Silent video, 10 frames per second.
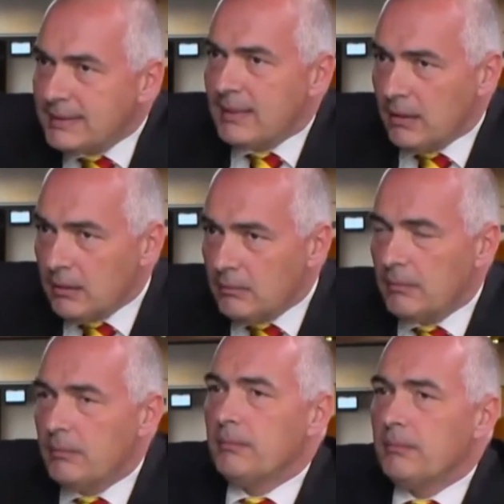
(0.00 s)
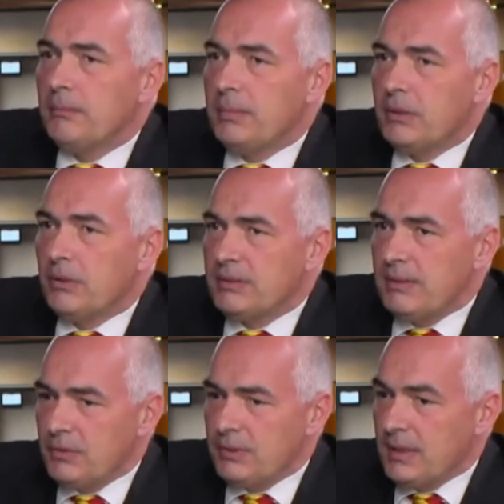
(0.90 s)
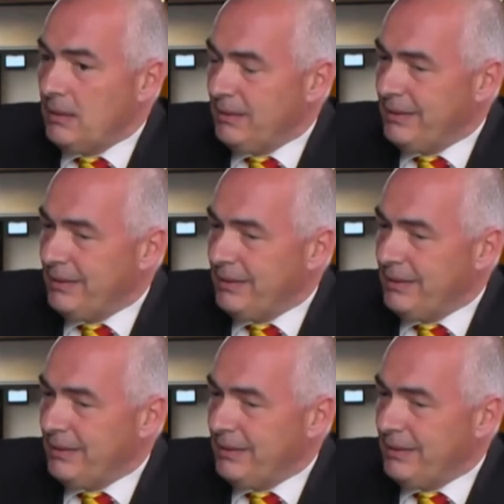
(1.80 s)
there, because we have to say